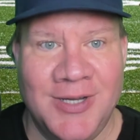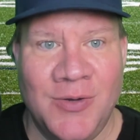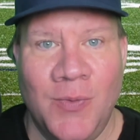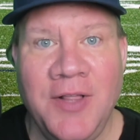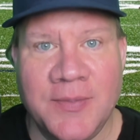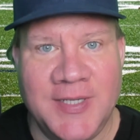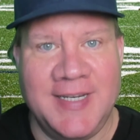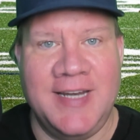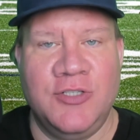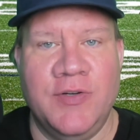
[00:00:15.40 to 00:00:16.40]
Welcome to
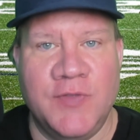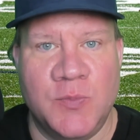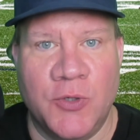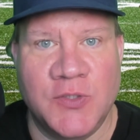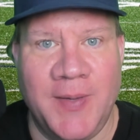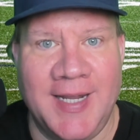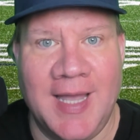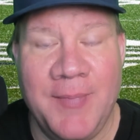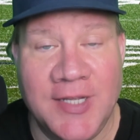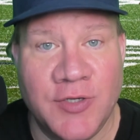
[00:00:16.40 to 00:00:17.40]
Data Driven Sports
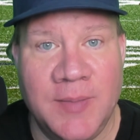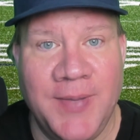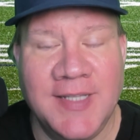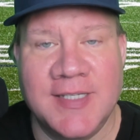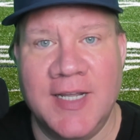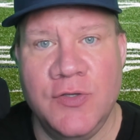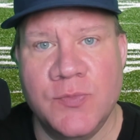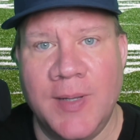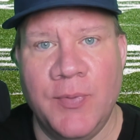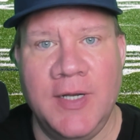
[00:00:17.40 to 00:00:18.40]
Betting. I'm A-Train Bets and I
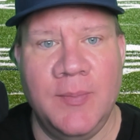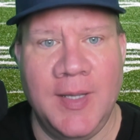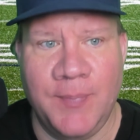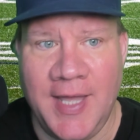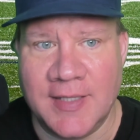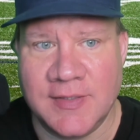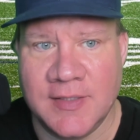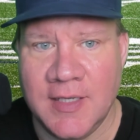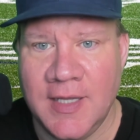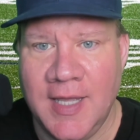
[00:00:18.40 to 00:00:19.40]
use my brain to make bets.
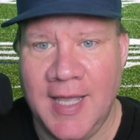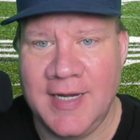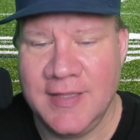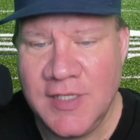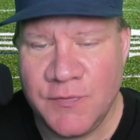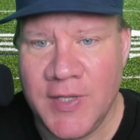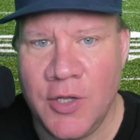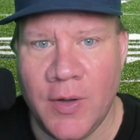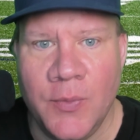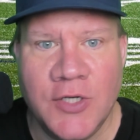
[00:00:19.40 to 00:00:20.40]
And in this
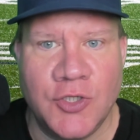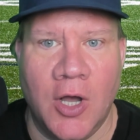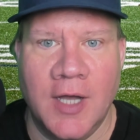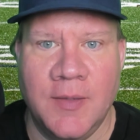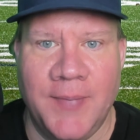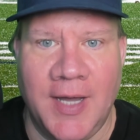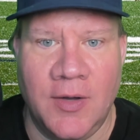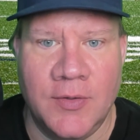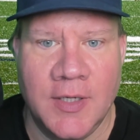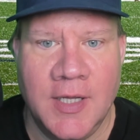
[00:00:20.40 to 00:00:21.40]
video, I want to talk
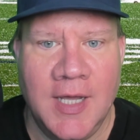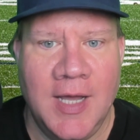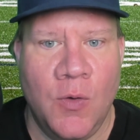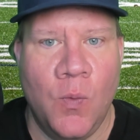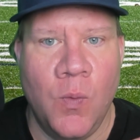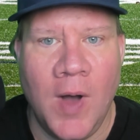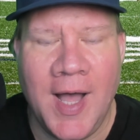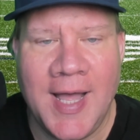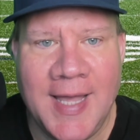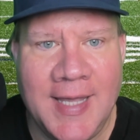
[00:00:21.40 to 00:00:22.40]
about
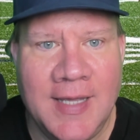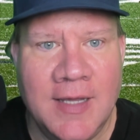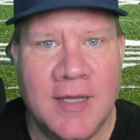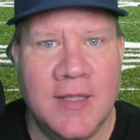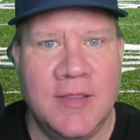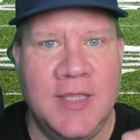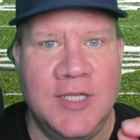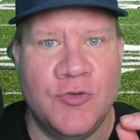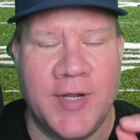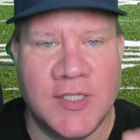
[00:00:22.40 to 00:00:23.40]
why
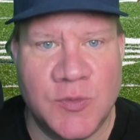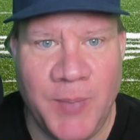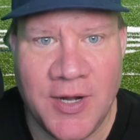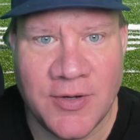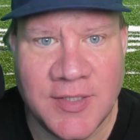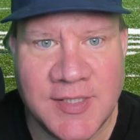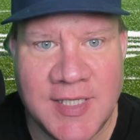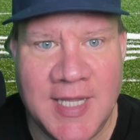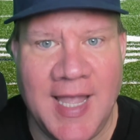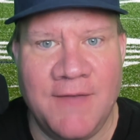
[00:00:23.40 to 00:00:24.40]
the
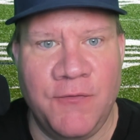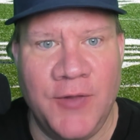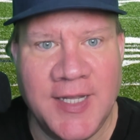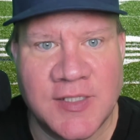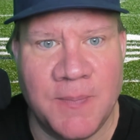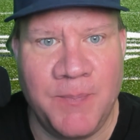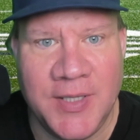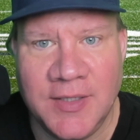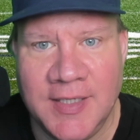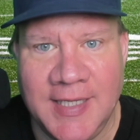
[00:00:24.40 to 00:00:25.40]
transparency and
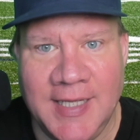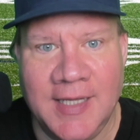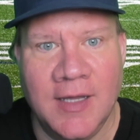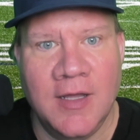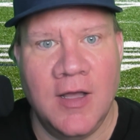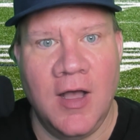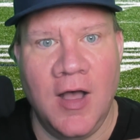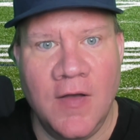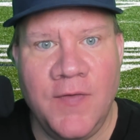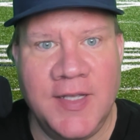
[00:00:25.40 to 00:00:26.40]
flexibility
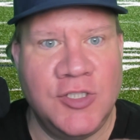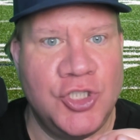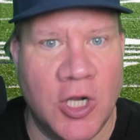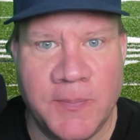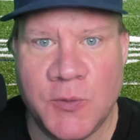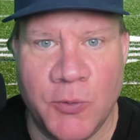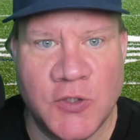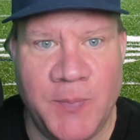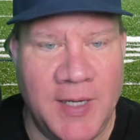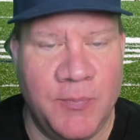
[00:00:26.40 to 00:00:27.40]
of a sharp
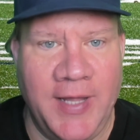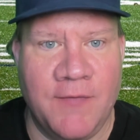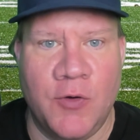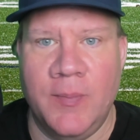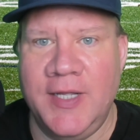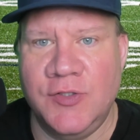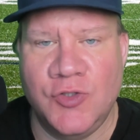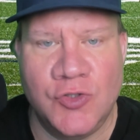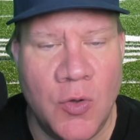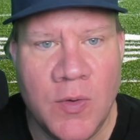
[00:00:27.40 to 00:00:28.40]
sports betting platform is
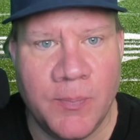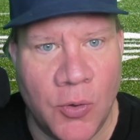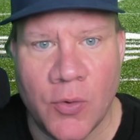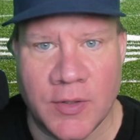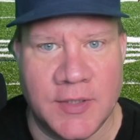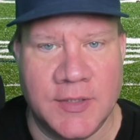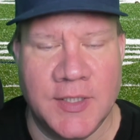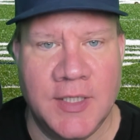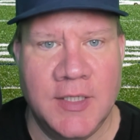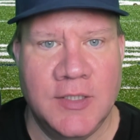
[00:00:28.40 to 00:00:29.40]
so important
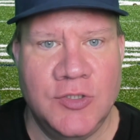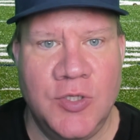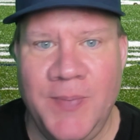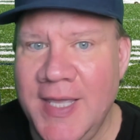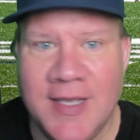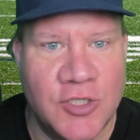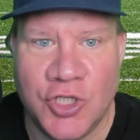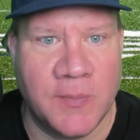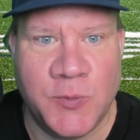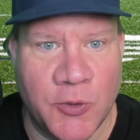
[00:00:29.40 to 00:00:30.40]
to being a
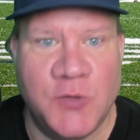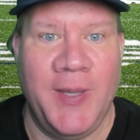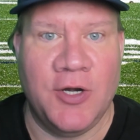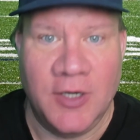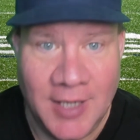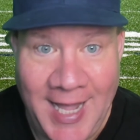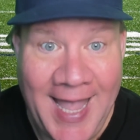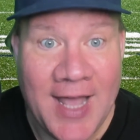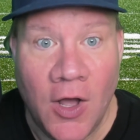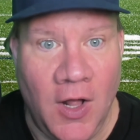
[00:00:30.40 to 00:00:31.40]
sharp sports bettor
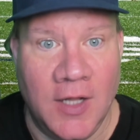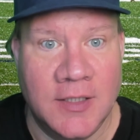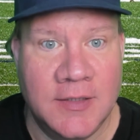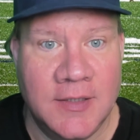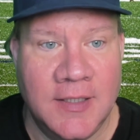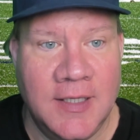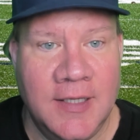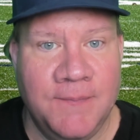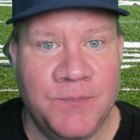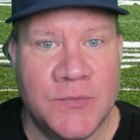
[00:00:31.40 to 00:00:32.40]
at all.
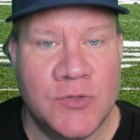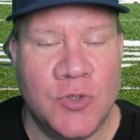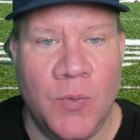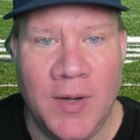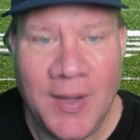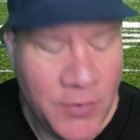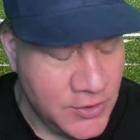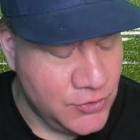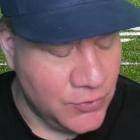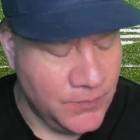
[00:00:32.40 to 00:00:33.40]
So what I want
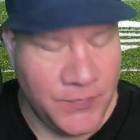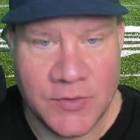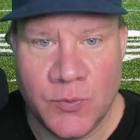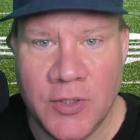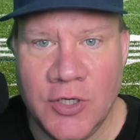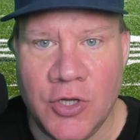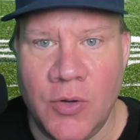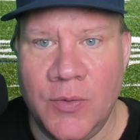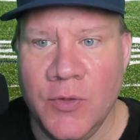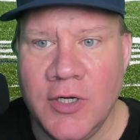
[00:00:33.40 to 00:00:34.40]
to do is we're going to go and we're going to